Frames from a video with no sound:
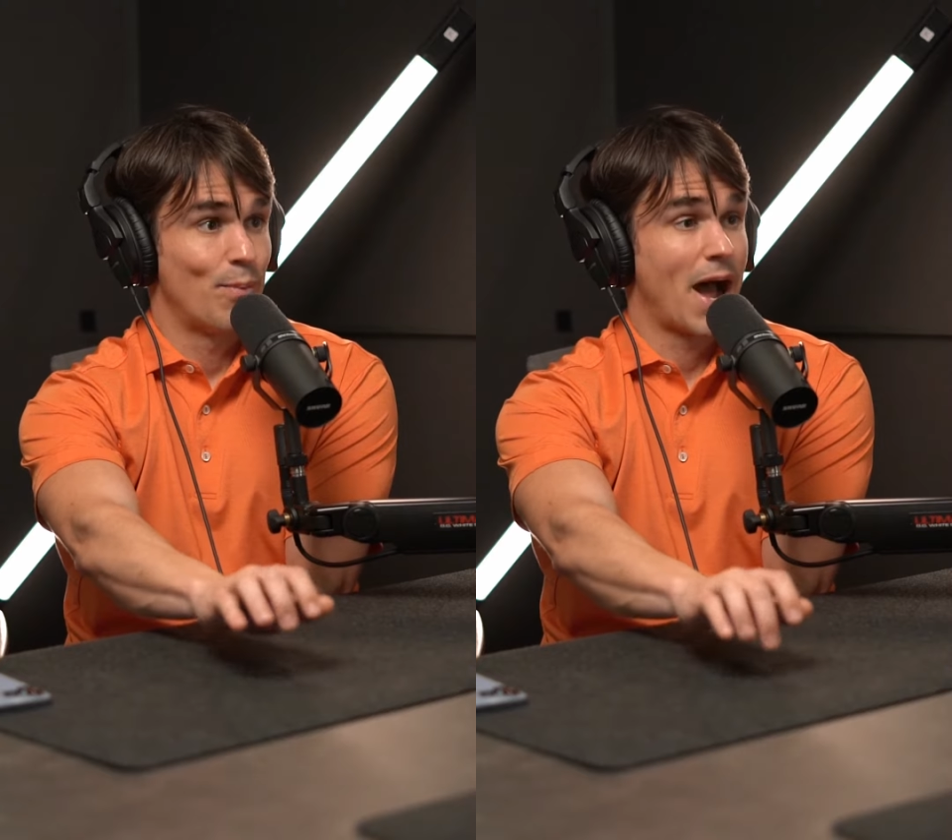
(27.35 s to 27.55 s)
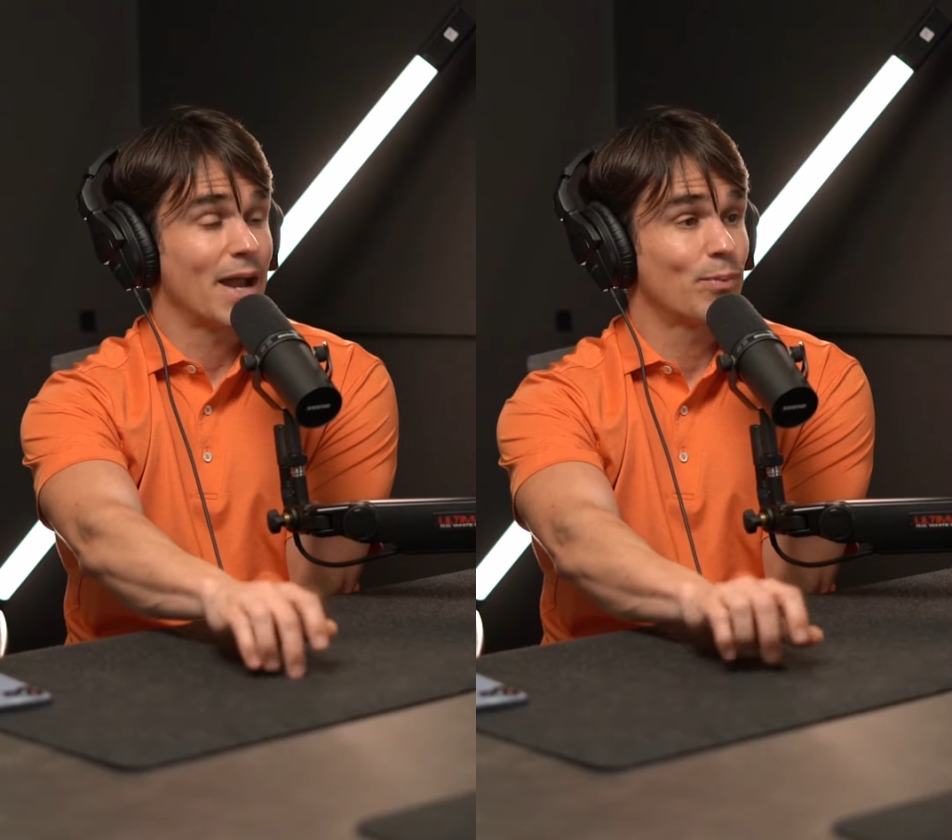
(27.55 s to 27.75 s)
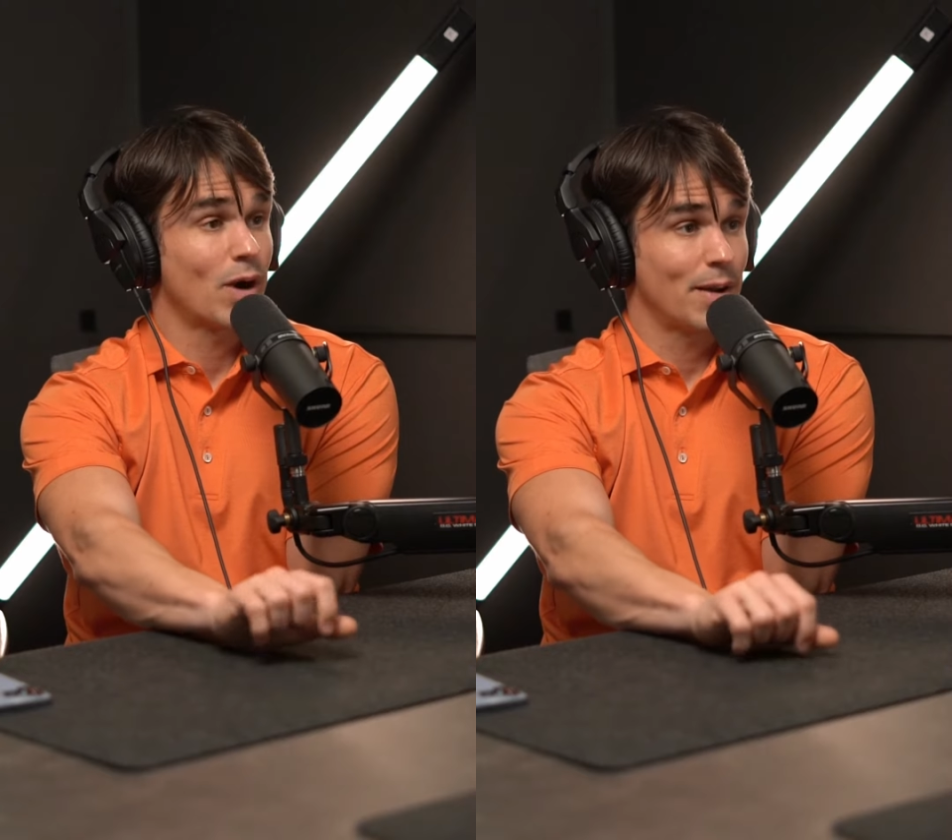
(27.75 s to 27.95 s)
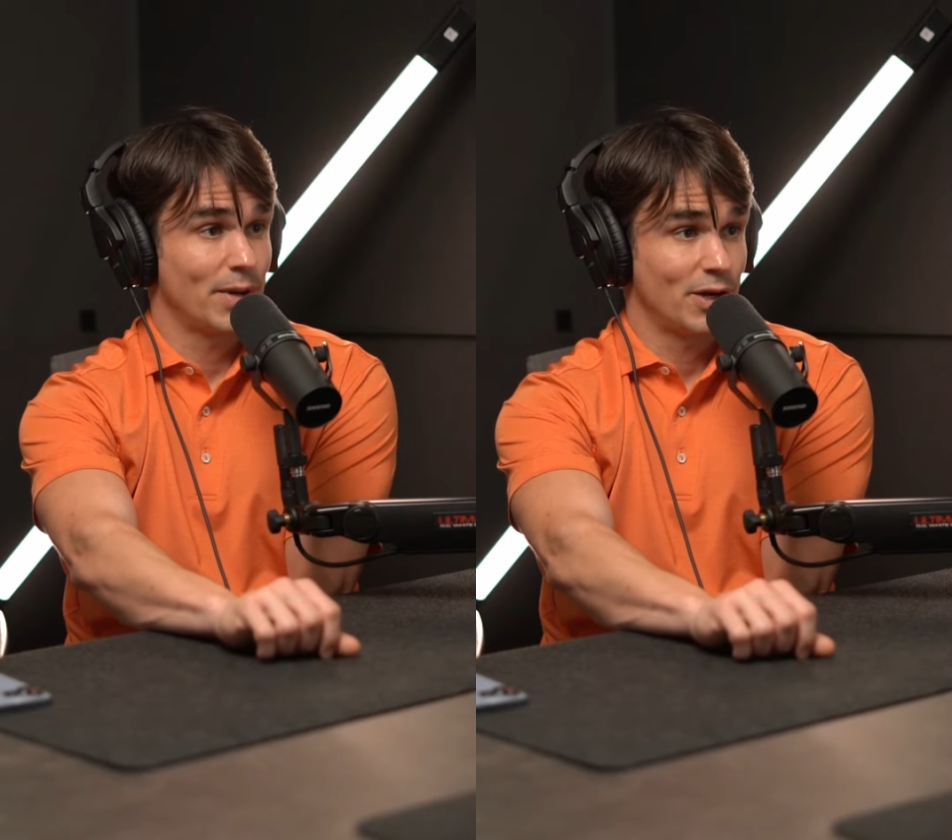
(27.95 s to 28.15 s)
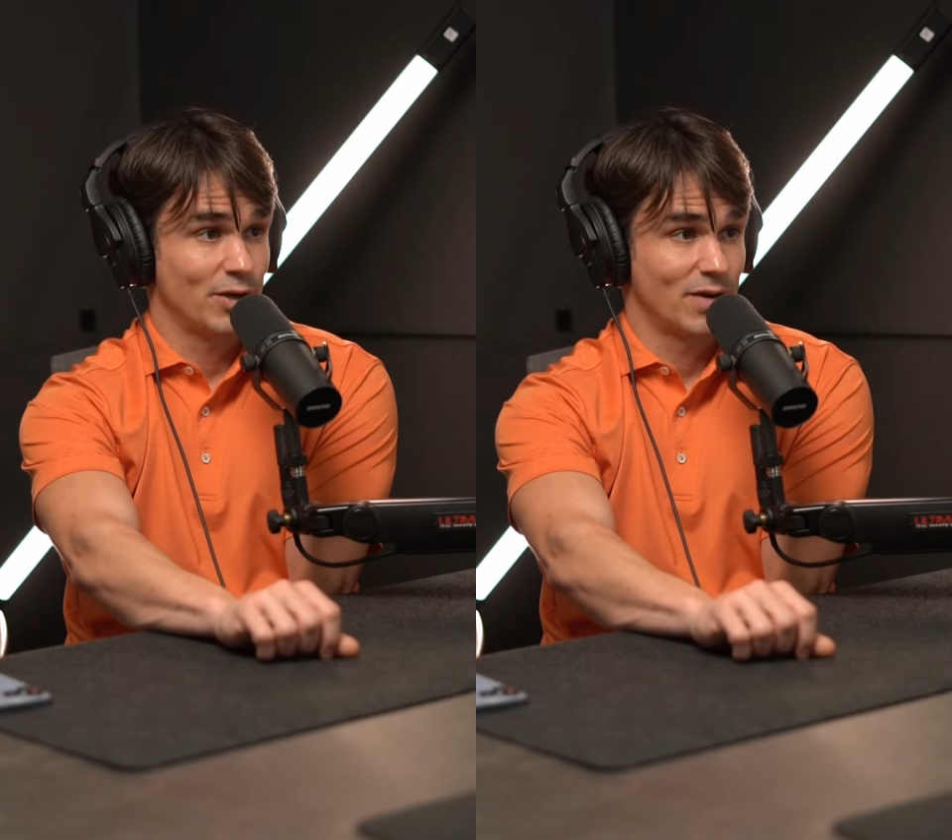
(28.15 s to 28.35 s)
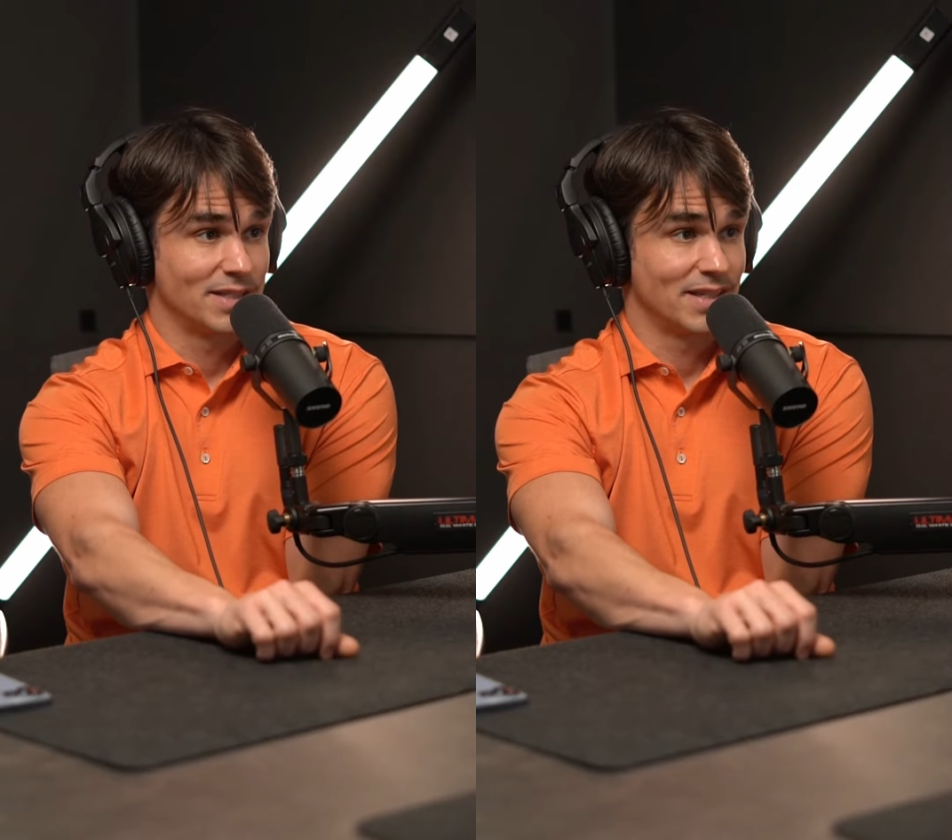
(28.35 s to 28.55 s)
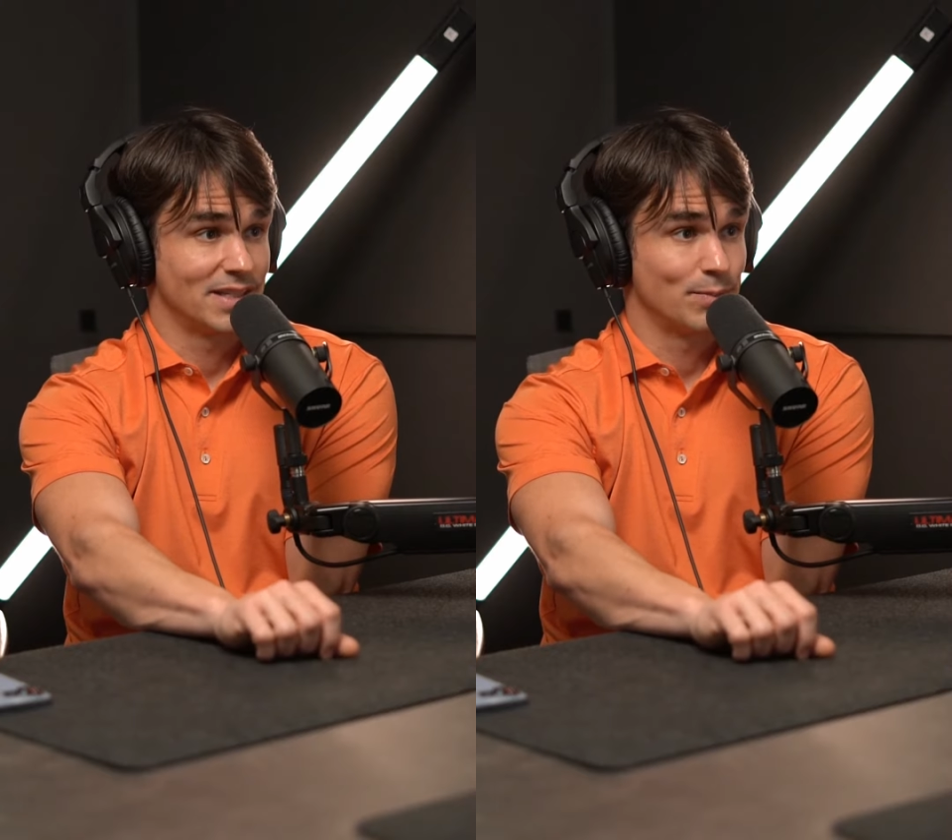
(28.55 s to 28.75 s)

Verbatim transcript: buy a primary residence.